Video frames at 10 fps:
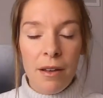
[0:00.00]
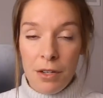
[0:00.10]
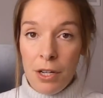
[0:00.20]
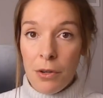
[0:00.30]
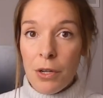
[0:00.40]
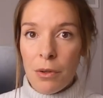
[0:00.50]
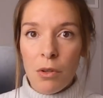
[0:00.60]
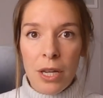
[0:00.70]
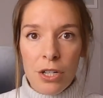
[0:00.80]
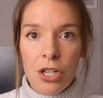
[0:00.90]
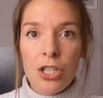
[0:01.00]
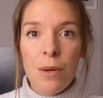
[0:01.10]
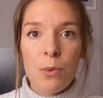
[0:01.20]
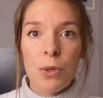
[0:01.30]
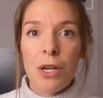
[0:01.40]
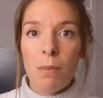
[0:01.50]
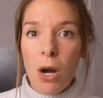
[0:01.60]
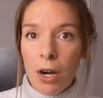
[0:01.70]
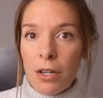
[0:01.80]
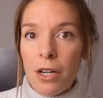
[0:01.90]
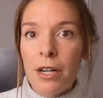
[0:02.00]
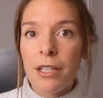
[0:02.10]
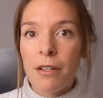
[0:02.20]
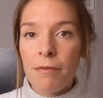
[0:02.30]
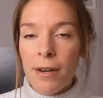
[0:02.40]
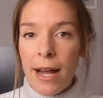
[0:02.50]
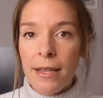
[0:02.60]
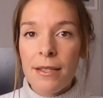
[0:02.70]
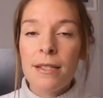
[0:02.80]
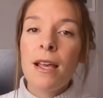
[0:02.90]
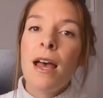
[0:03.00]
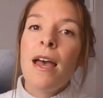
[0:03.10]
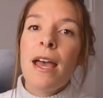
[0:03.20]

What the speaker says: your relationships with your partner and your friends.